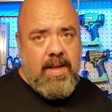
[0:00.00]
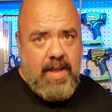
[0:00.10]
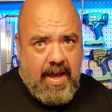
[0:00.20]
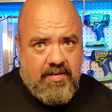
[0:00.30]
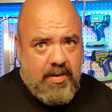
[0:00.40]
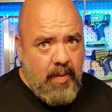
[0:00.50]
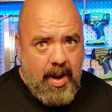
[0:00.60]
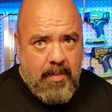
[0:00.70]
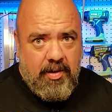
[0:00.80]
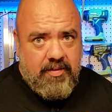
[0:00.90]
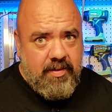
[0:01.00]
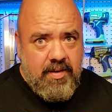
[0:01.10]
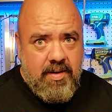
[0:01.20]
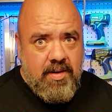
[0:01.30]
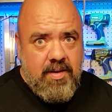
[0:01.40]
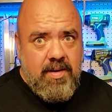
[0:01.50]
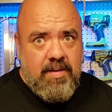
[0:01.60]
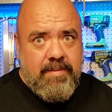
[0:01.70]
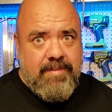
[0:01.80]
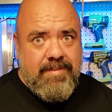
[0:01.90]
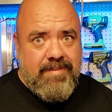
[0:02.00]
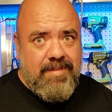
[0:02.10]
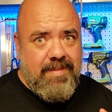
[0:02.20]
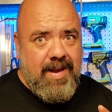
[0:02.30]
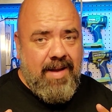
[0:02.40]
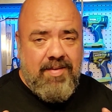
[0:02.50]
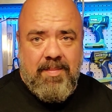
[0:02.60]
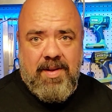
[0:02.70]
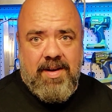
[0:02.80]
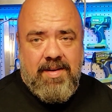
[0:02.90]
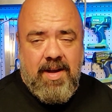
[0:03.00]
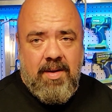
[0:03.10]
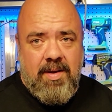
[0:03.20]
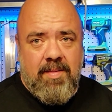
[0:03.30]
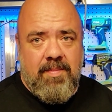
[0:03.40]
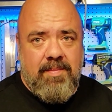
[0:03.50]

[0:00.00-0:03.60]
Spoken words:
Casey Roberts, I have something to tell you.